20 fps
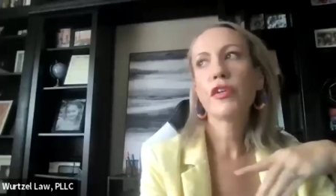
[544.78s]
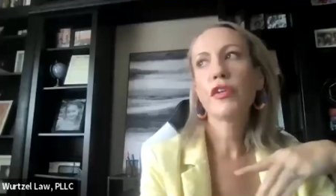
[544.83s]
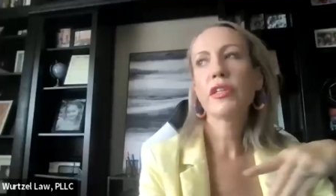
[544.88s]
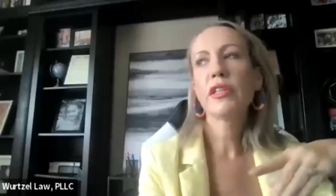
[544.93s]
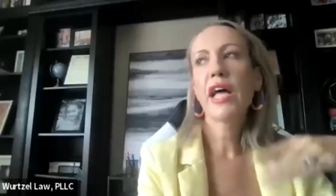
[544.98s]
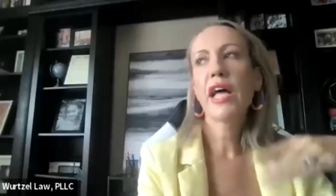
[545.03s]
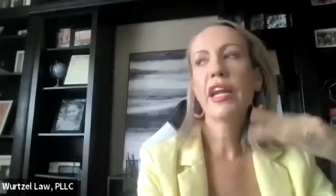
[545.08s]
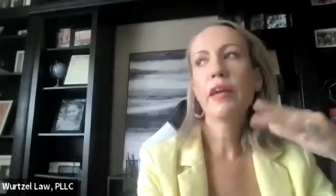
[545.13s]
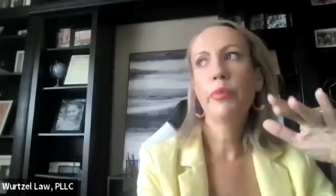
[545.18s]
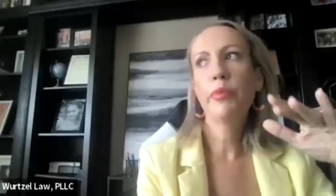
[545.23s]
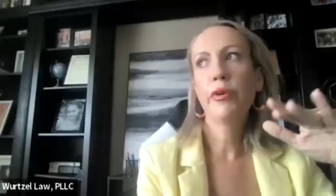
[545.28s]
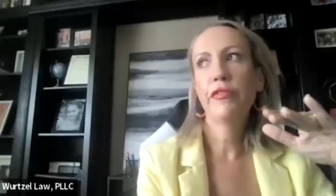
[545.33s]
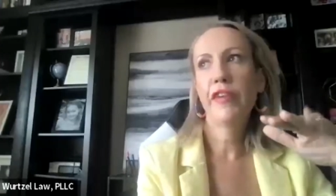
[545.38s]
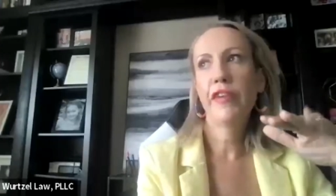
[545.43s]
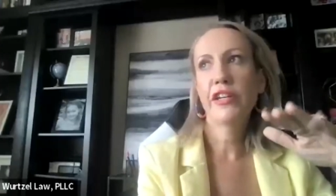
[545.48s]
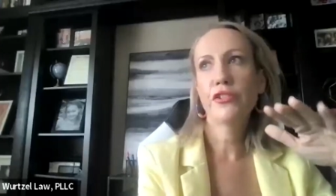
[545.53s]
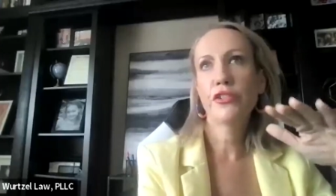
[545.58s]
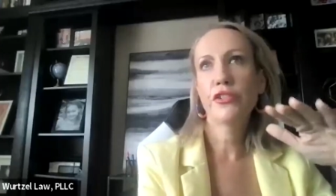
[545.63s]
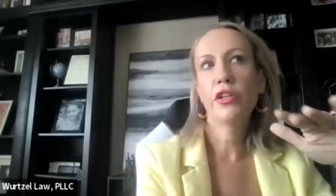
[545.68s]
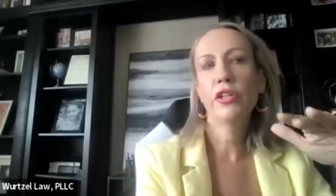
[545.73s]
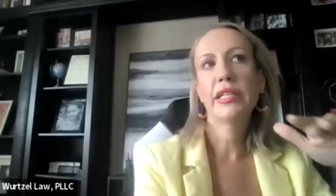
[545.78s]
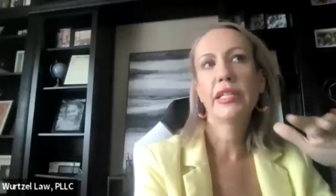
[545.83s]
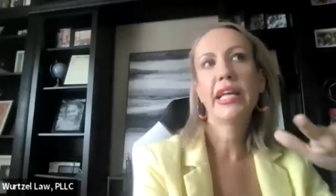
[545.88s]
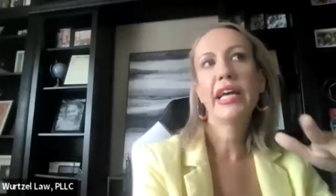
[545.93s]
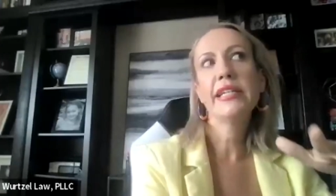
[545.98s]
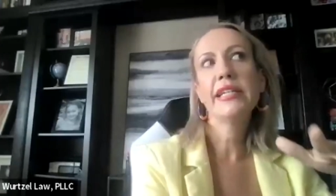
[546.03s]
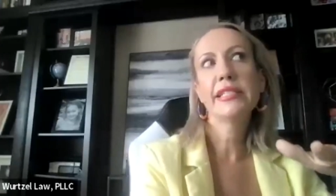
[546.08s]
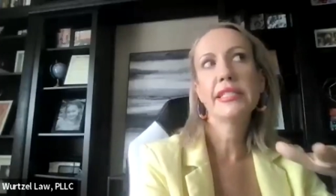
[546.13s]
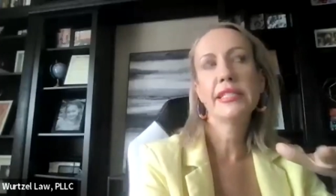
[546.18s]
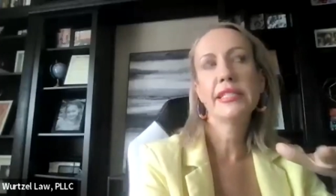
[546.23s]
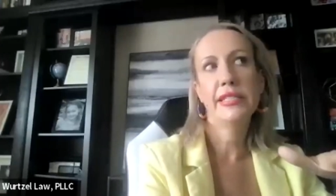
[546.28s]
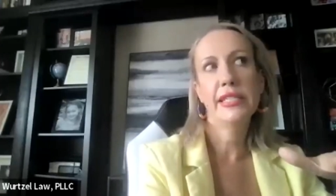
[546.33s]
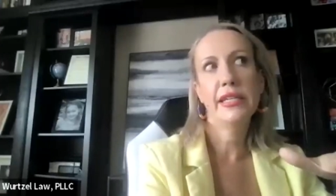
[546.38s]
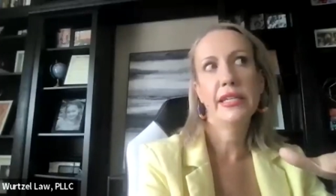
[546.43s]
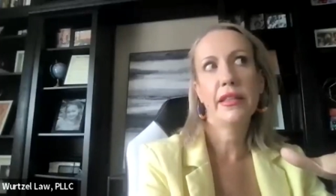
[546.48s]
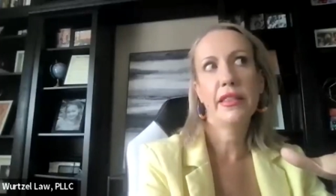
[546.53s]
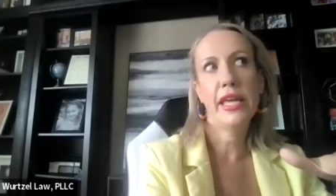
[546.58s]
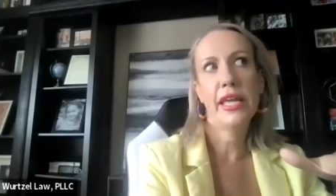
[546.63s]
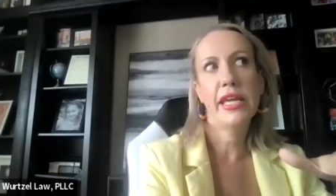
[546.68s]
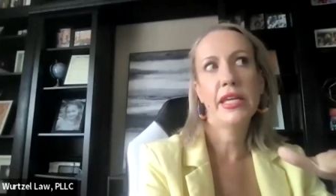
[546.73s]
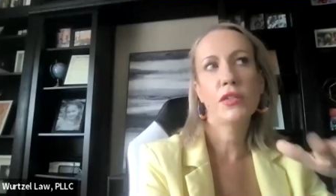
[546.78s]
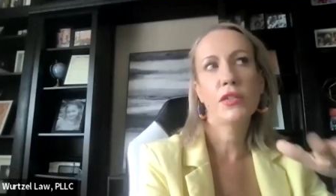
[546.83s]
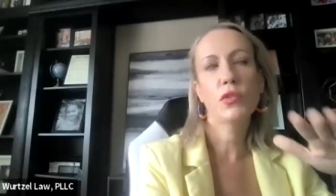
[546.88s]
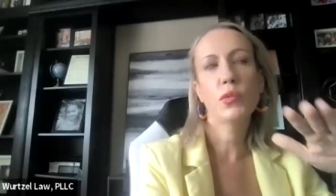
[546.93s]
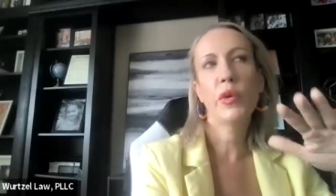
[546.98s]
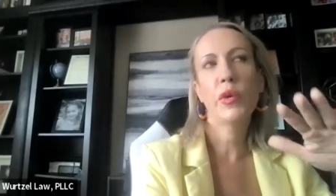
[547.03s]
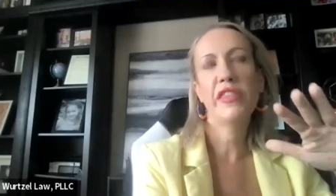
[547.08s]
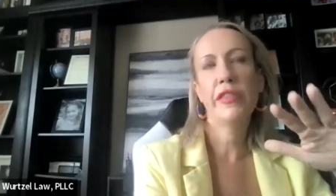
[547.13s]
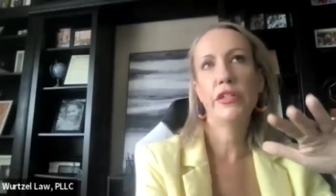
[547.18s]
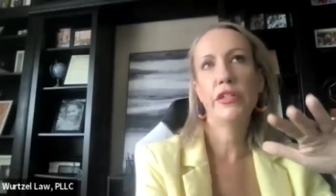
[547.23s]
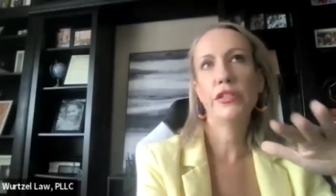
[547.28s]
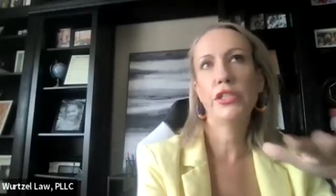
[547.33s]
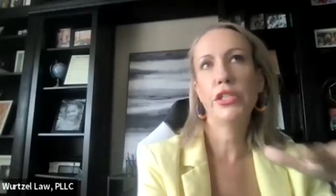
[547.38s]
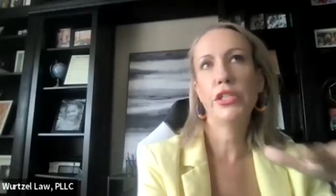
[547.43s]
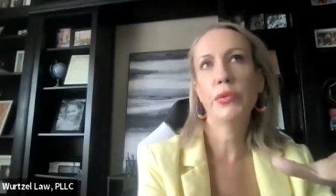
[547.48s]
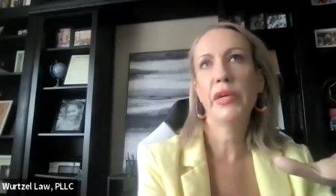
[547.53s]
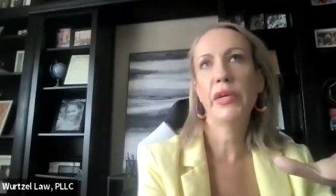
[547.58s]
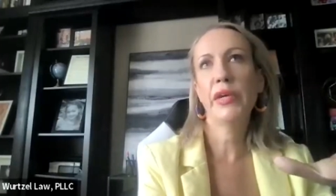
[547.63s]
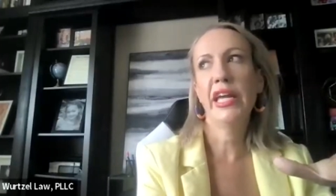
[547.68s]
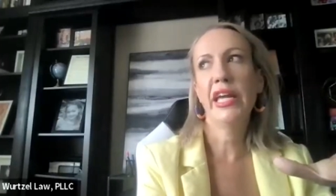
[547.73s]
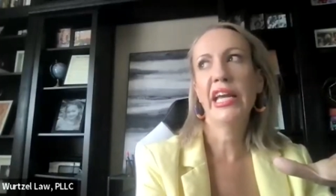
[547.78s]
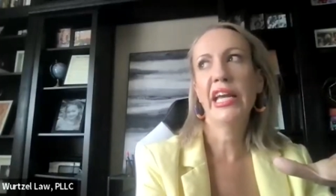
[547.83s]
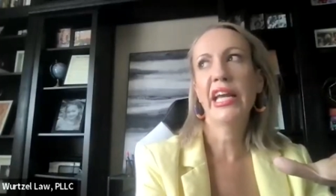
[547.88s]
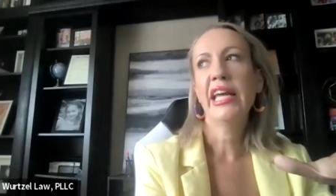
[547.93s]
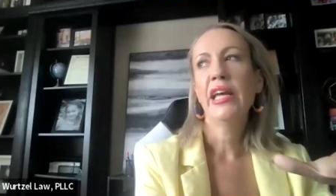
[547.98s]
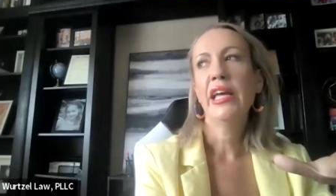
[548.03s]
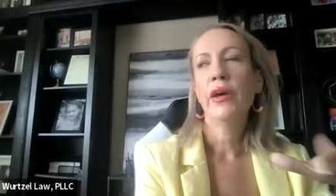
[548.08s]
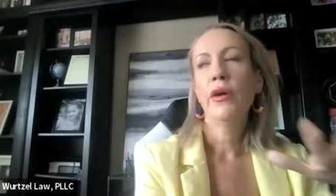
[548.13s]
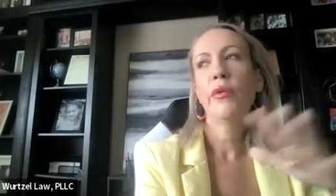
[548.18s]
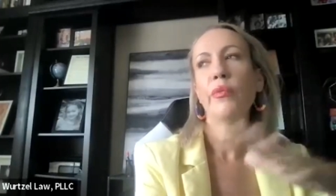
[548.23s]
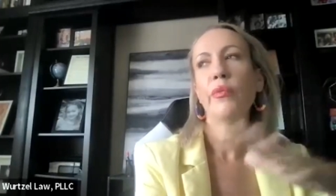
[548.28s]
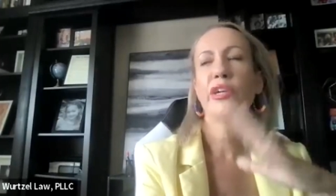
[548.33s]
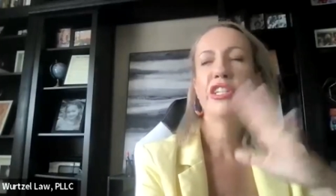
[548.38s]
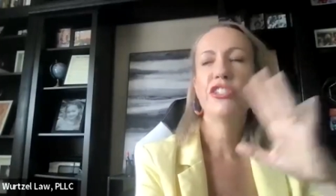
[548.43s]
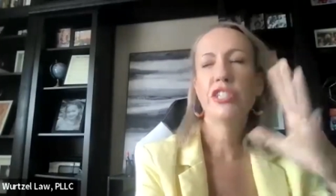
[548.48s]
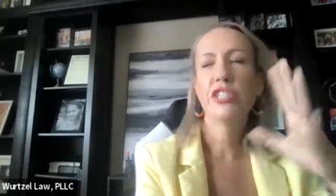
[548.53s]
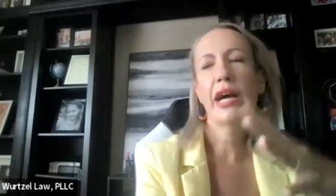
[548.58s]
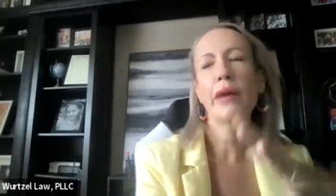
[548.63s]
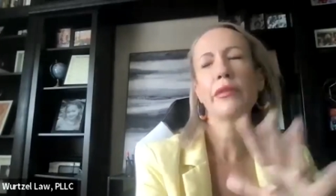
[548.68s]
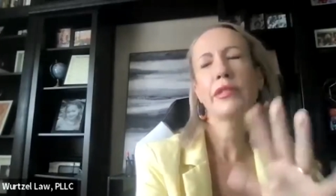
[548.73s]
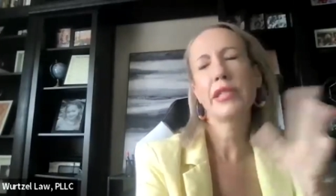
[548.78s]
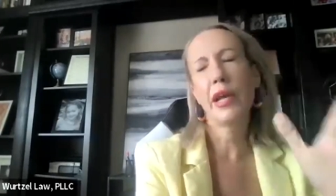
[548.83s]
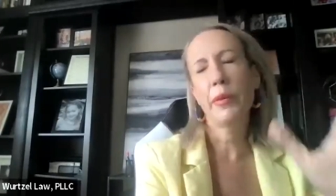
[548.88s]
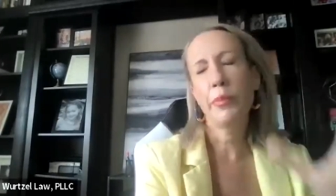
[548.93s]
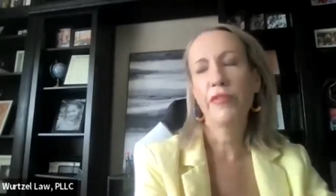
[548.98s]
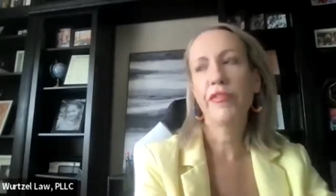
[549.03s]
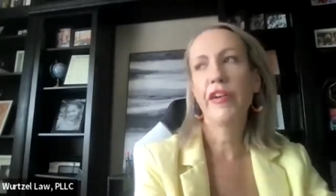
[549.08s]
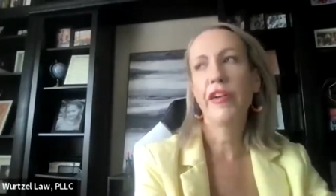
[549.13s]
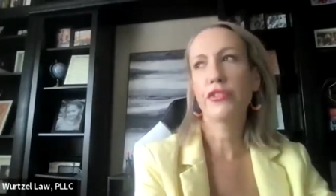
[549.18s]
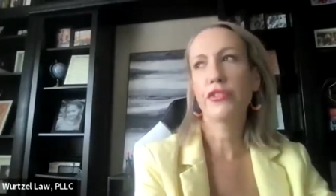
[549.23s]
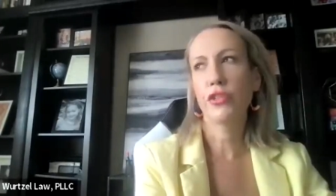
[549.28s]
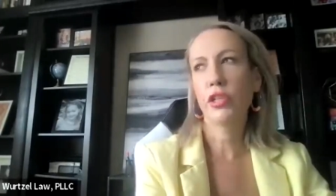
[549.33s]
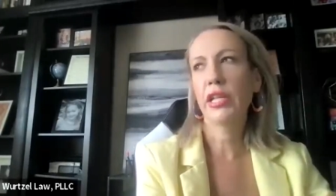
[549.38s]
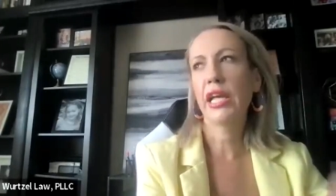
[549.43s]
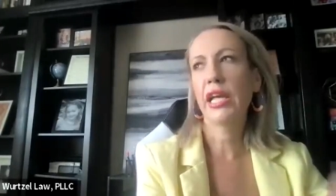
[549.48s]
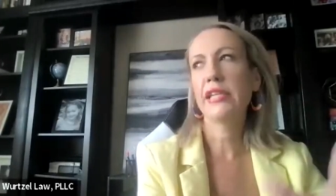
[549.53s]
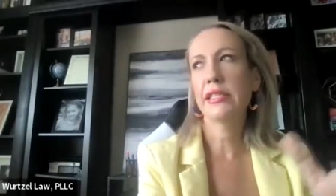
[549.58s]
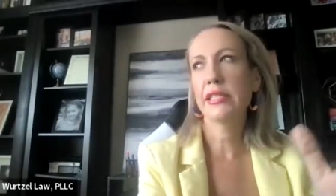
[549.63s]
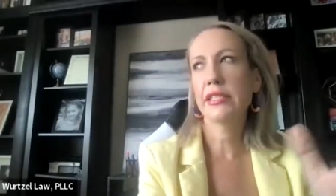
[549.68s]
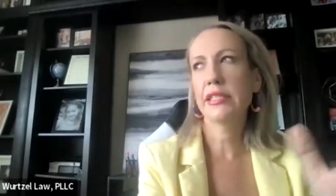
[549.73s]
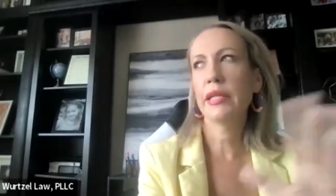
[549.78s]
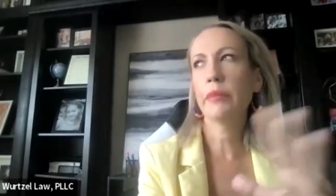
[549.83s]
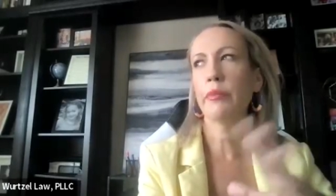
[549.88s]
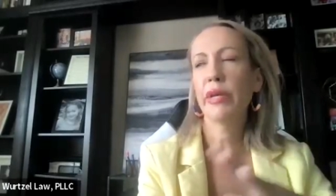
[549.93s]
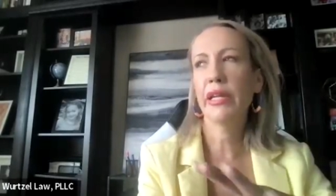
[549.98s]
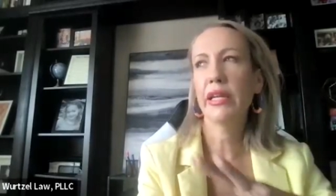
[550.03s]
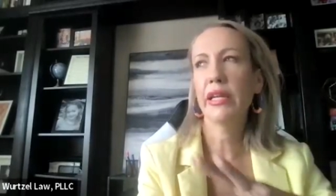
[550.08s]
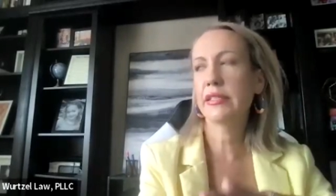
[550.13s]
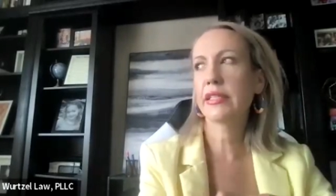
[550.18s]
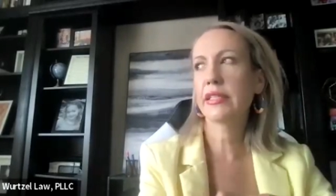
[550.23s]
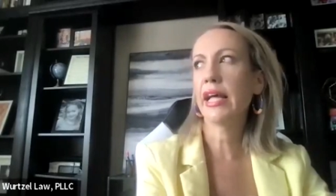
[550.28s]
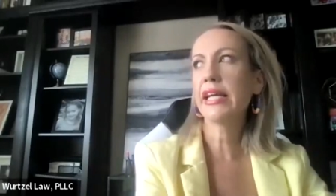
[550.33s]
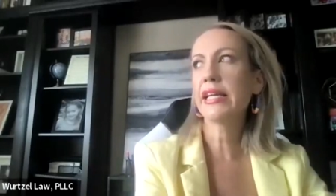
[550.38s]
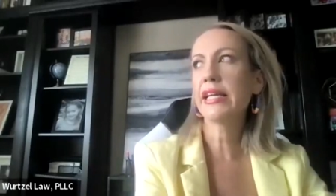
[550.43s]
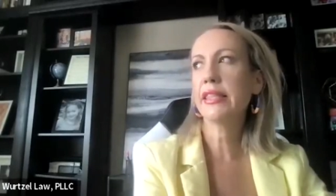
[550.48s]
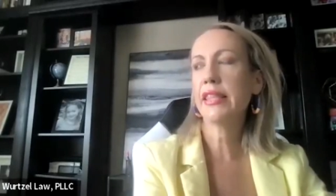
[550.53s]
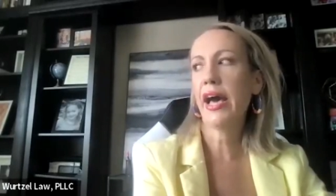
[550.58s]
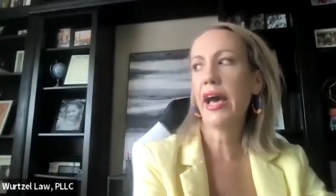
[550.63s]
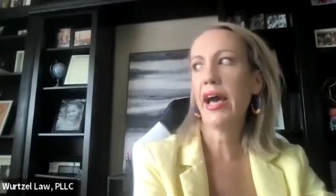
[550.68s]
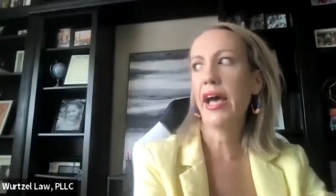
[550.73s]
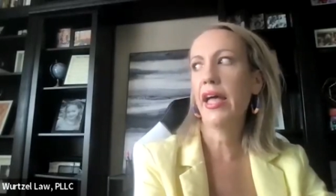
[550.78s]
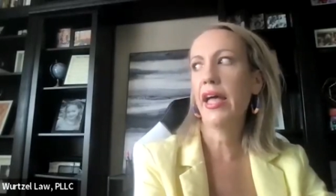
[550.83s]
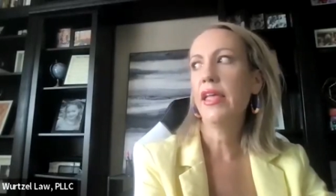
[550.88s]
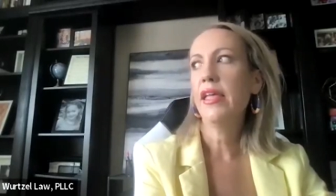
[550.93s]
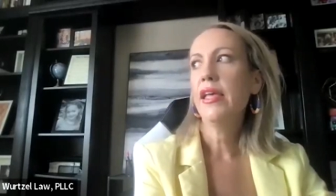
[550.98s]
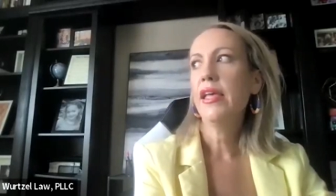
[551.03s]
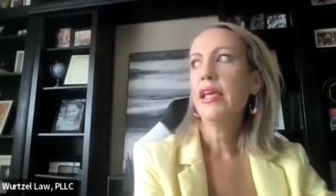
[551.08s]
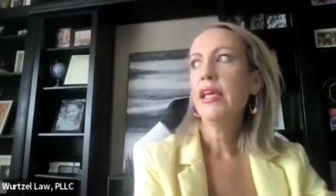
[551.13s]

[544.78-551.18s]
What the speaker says: for a lot of professional licensing things, what they're doing, which that's not professional licensing, but it's like that,